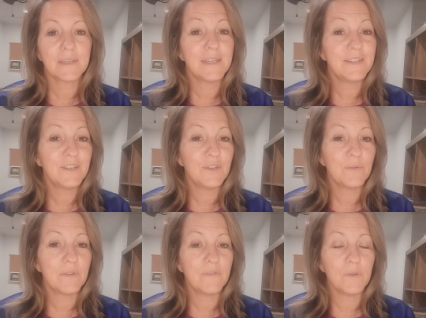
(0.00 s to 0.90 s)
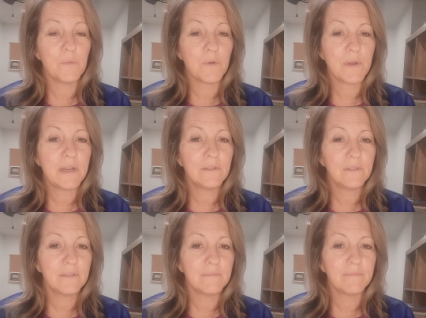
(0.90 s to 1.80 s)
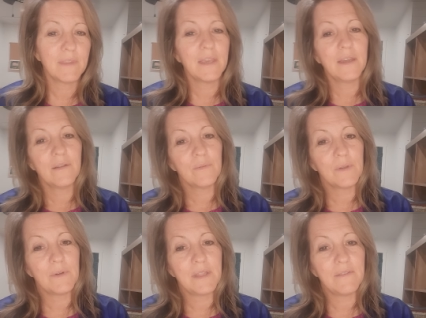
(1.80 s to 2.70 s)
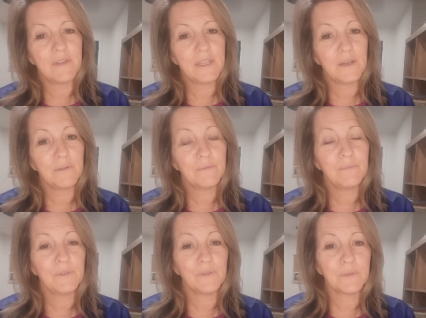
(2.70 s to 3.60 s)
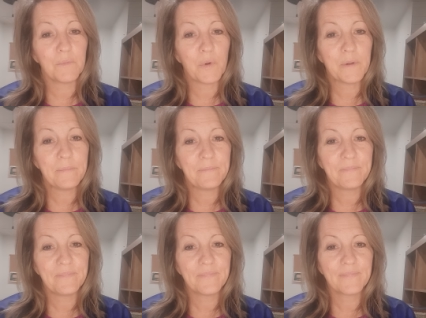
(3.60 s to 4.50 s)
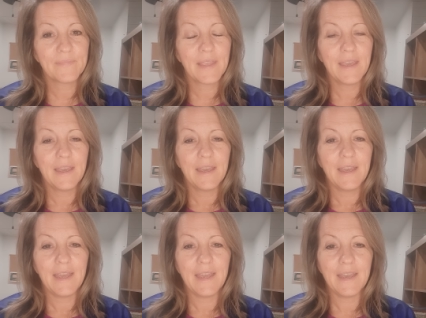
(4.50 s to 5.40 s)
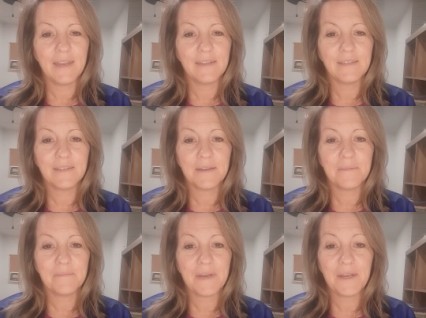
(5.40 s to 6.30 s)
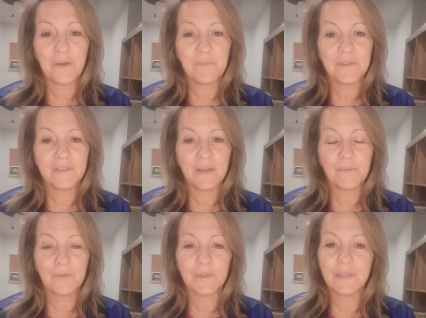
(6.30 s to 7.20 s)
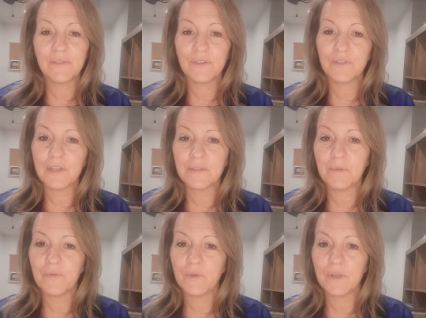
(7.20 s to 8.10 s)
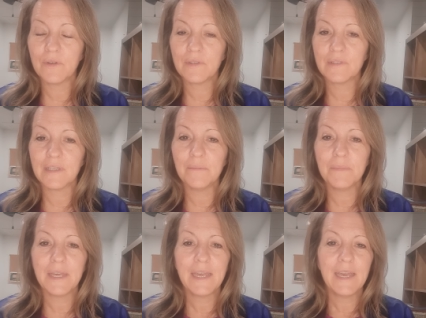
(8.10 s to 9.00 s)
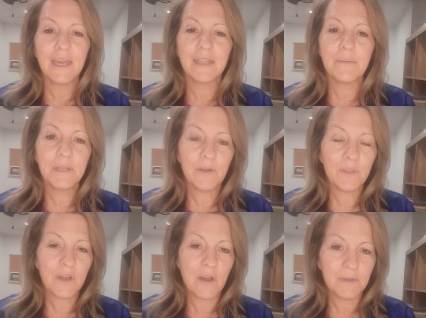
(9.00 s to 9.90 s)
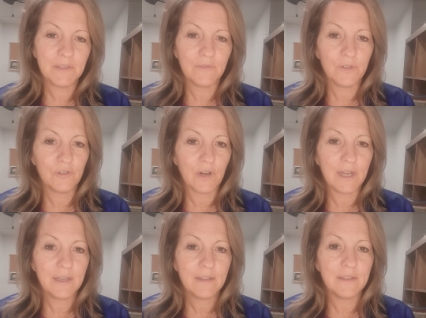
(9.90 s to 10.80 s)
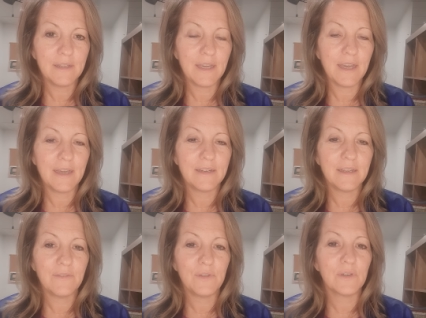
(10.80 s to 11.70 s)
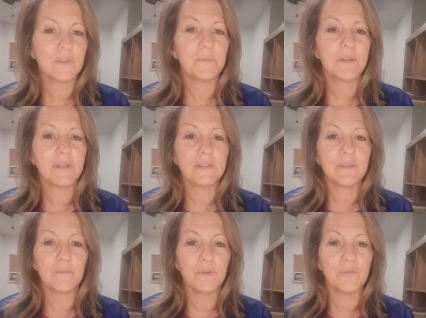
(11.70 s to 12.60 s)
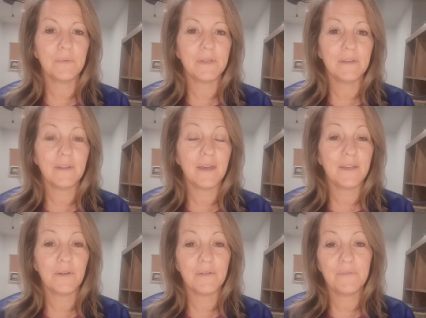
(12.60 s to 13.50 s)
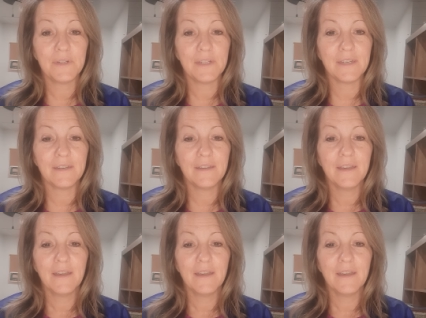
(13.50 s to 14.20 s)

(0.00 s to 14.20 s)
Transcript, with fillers: Continue with a few more rounds. Rewind the video, do some more. And um, I hope this helps relieve your stress before you go to sleep. Let me know in the comments if you try it and if you experience improvement. I know I'm feeling